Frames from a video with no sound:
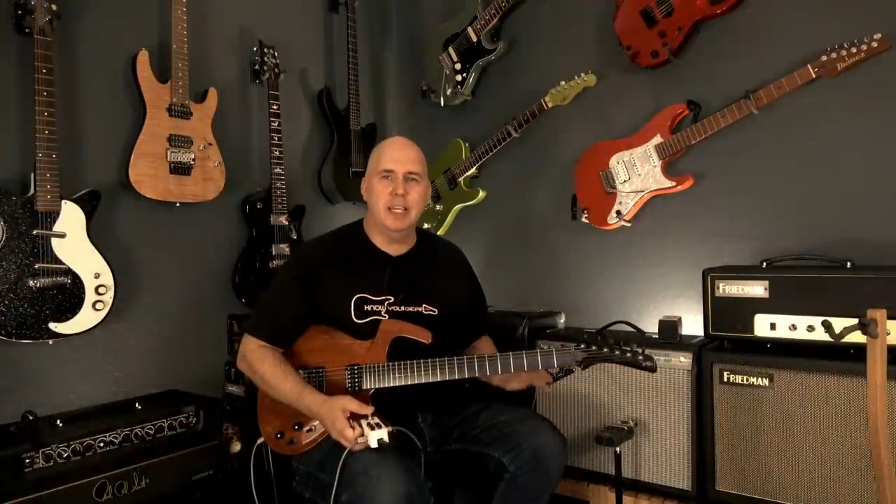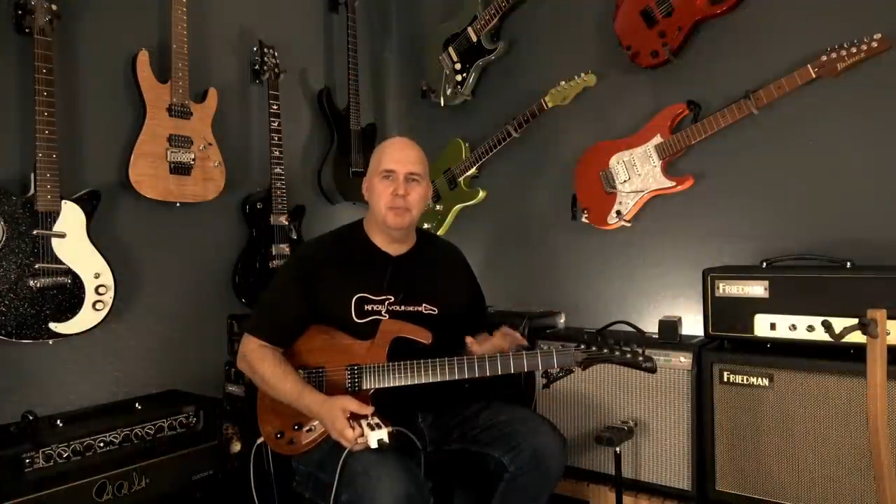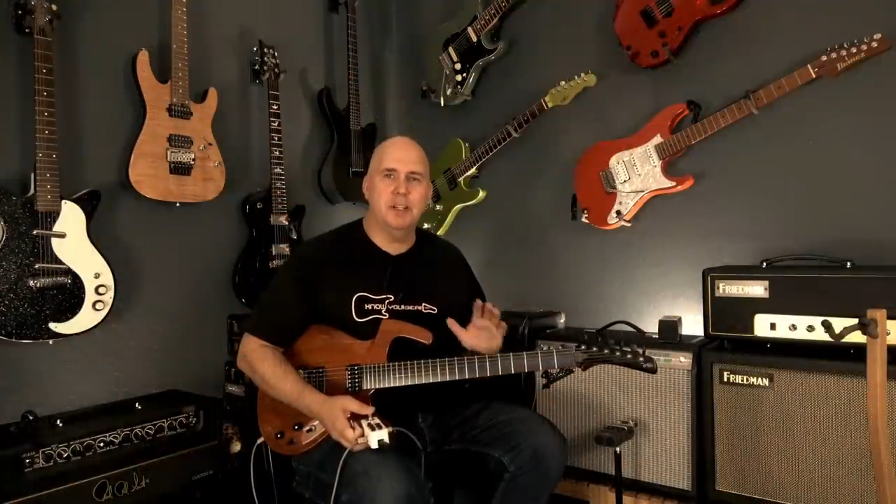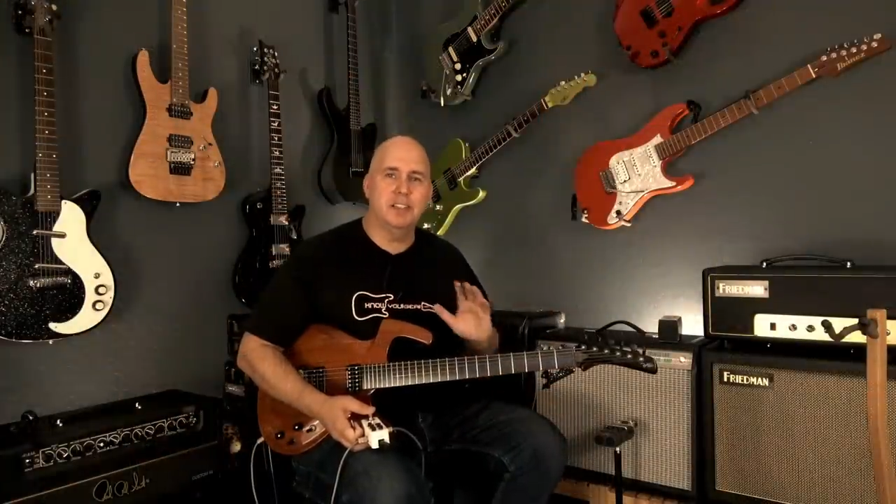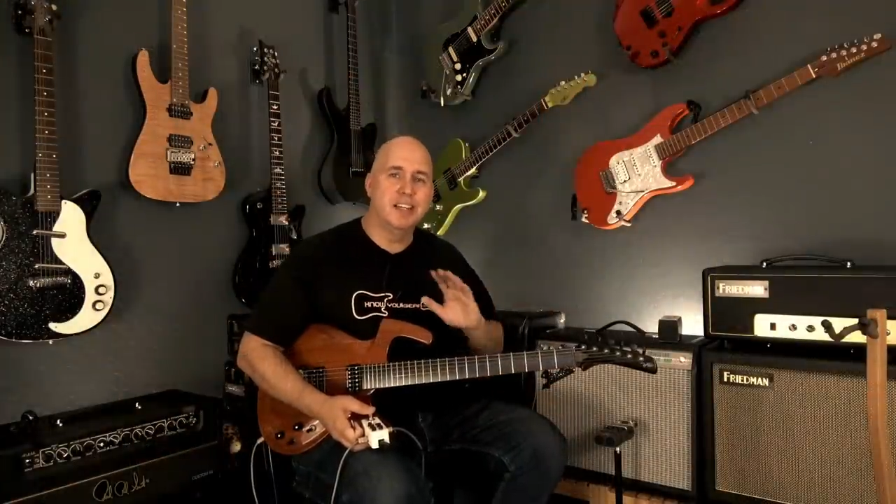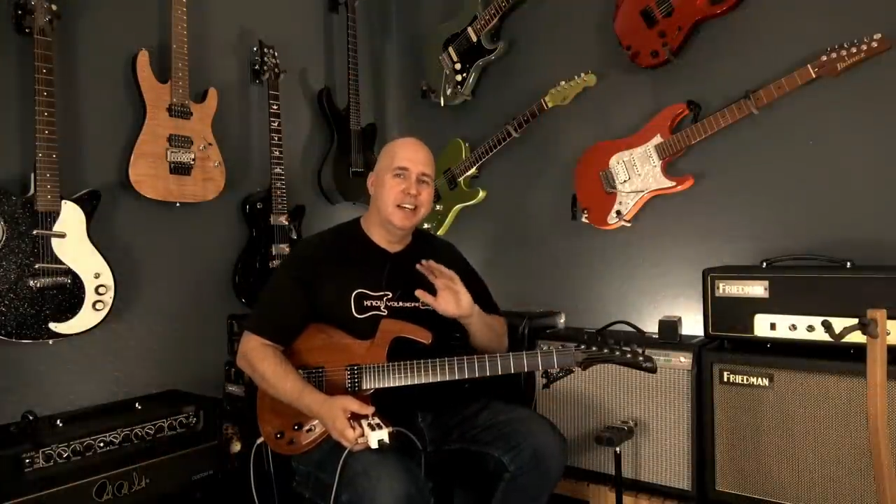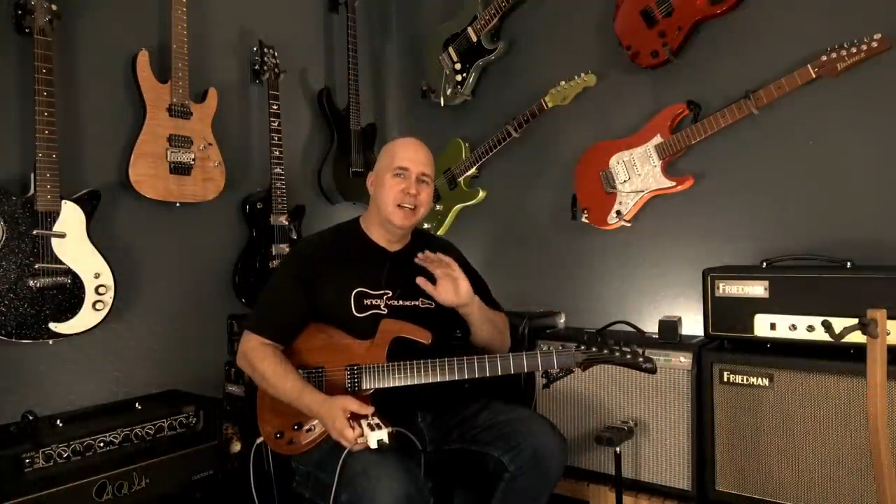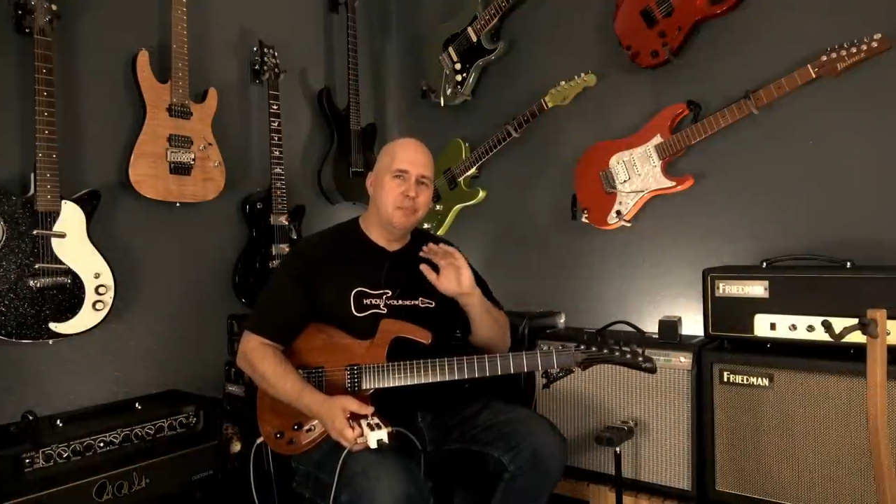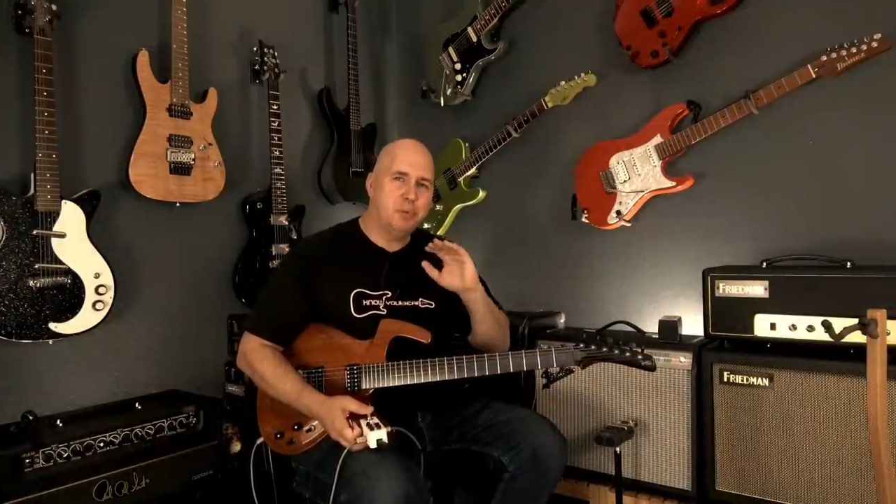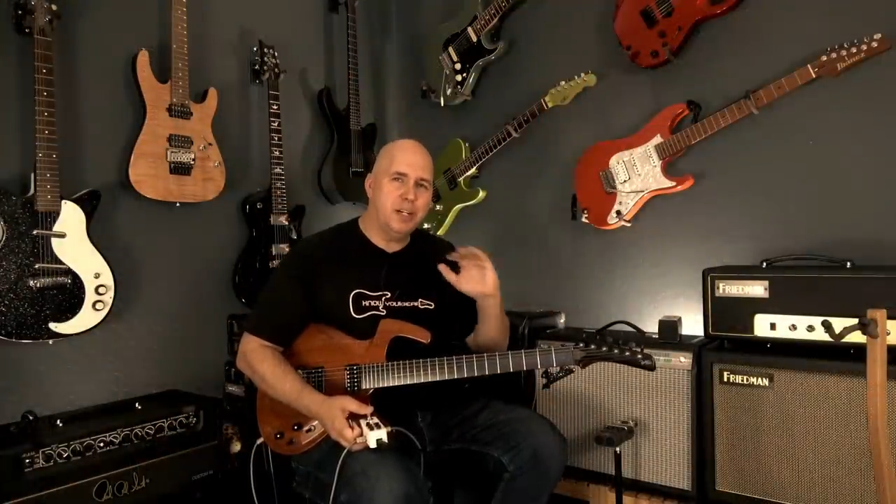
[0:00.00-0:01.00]
keep it as
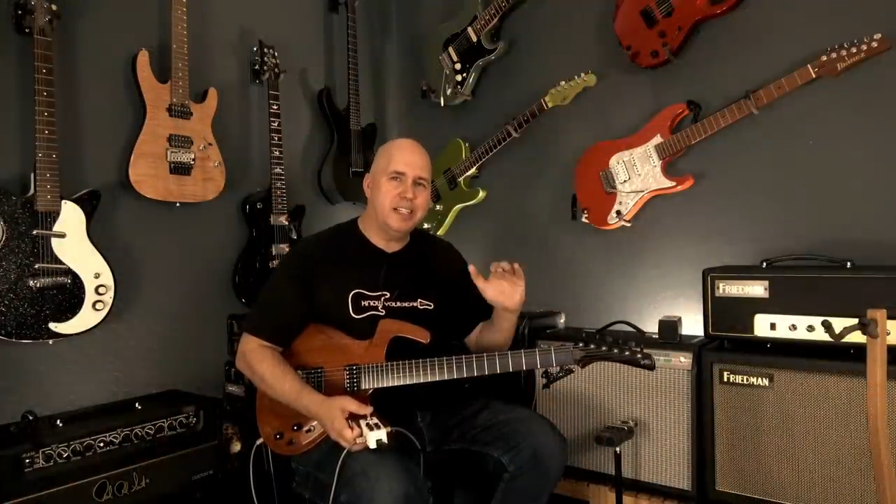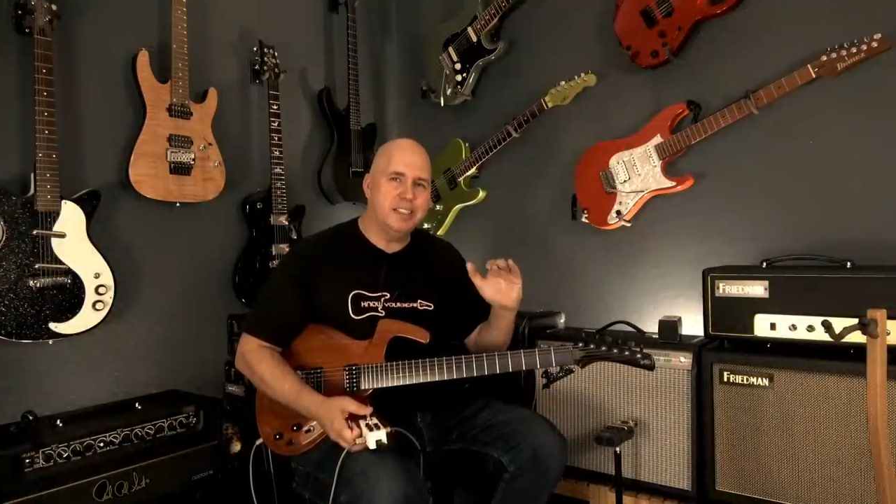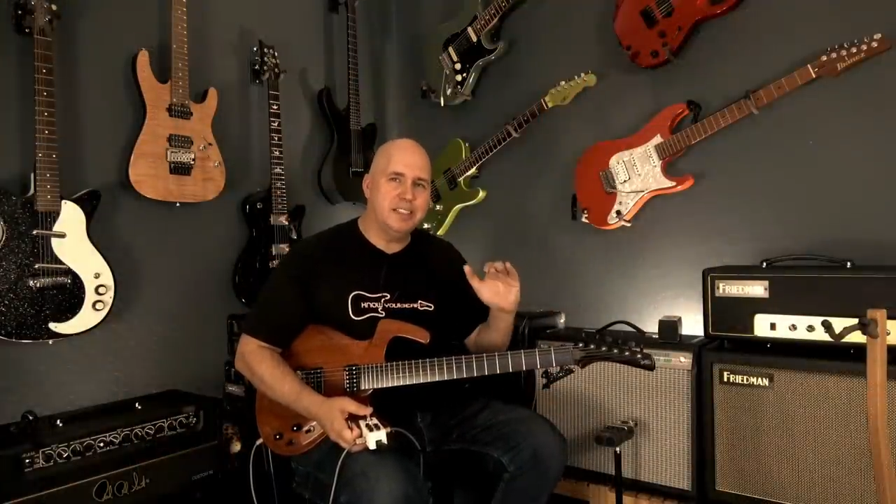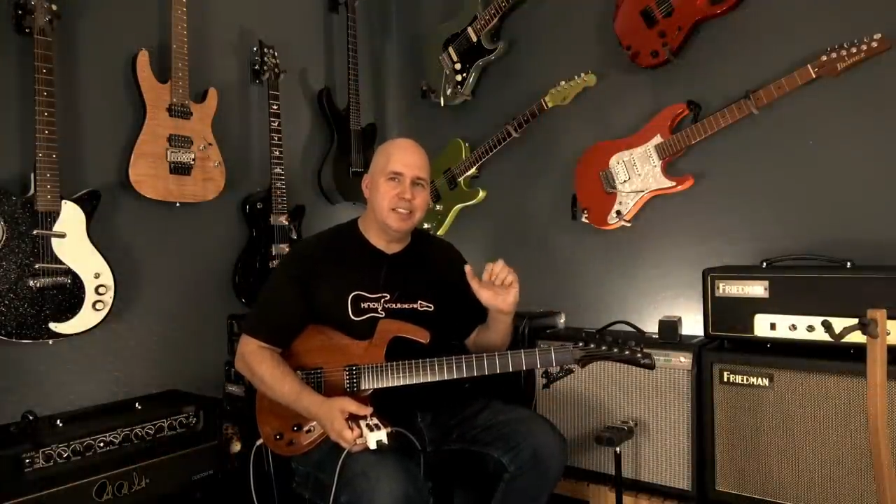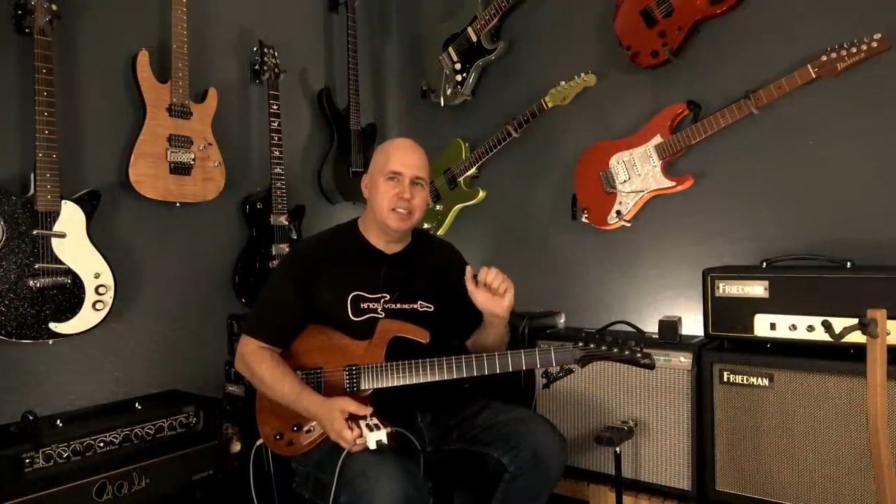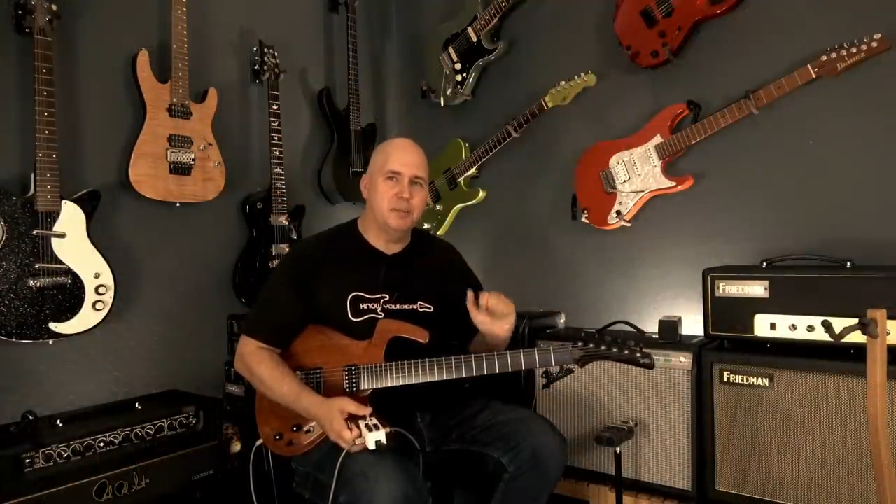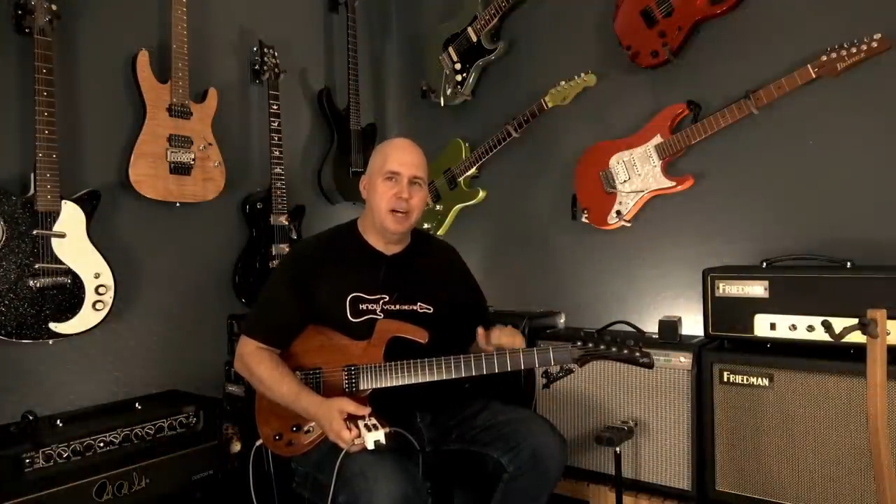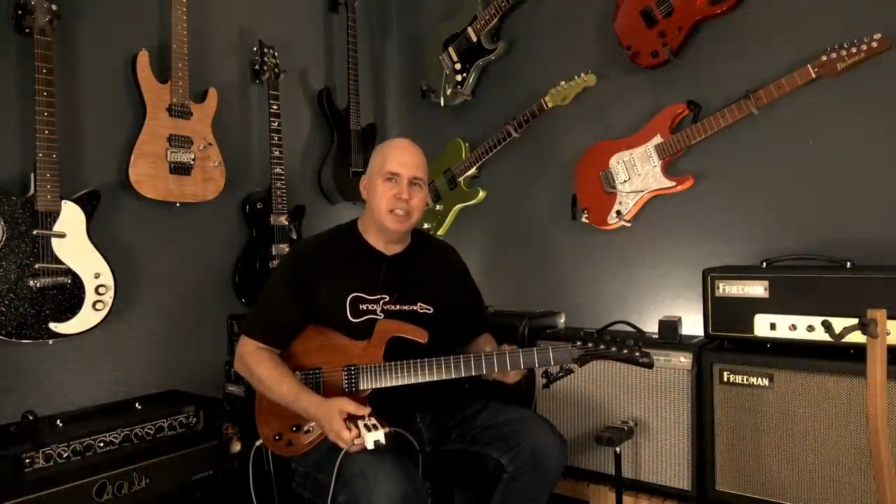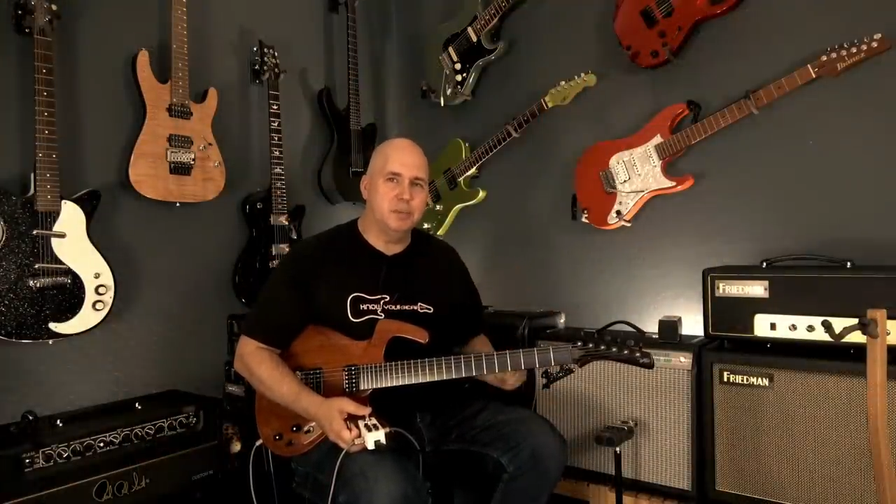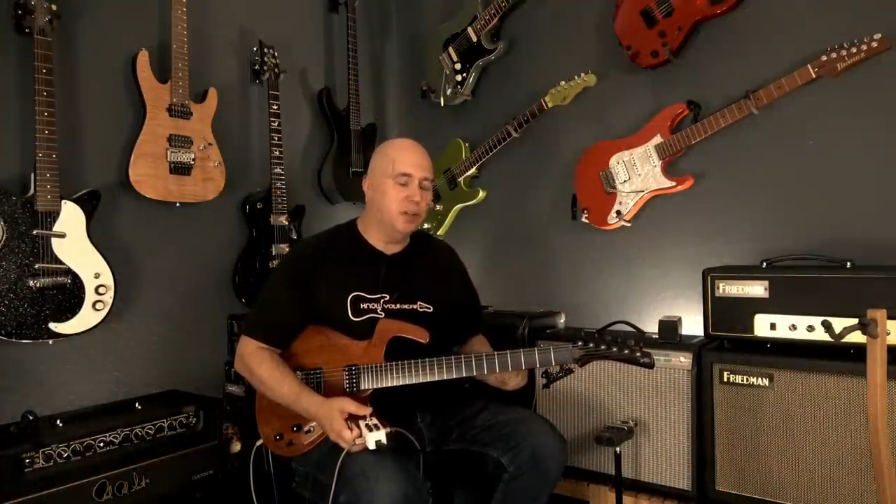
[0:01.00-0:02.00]
pretty consistent as
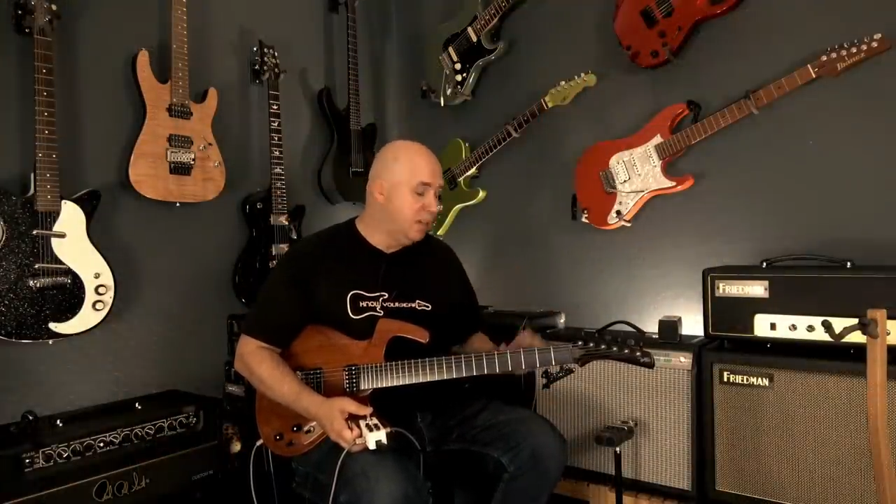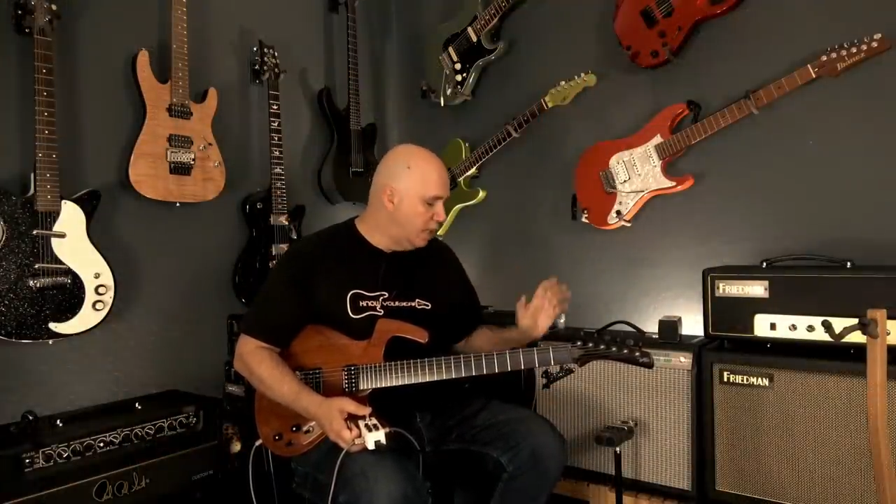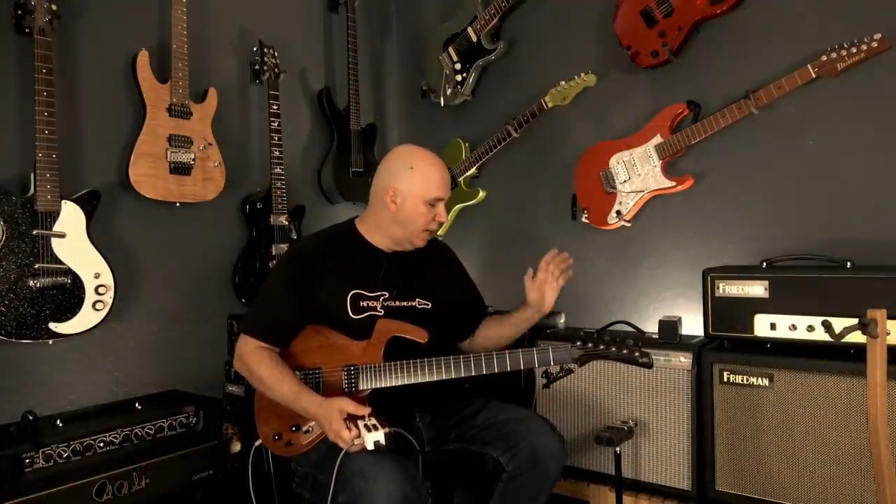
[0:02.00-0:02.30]
possible,